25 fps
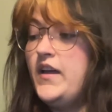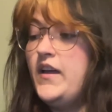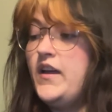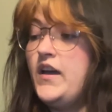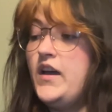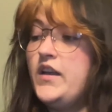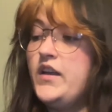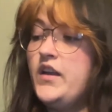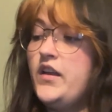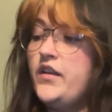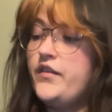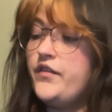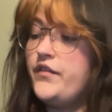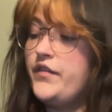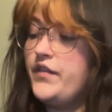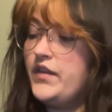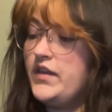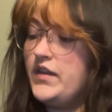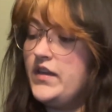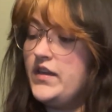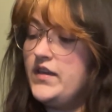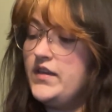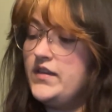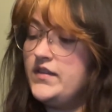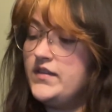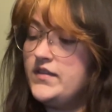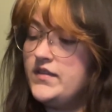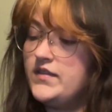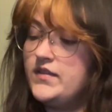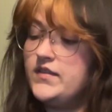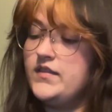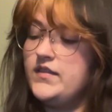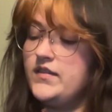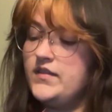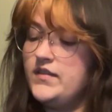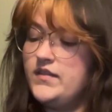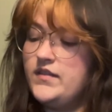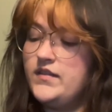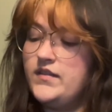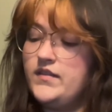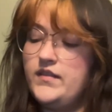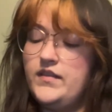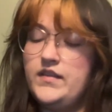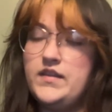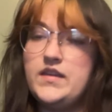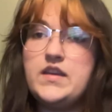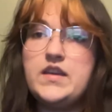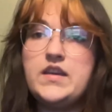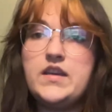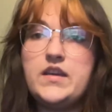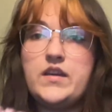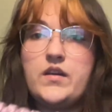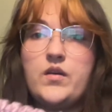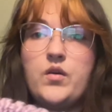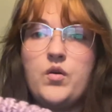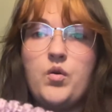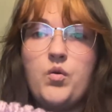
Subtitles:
Another thing is the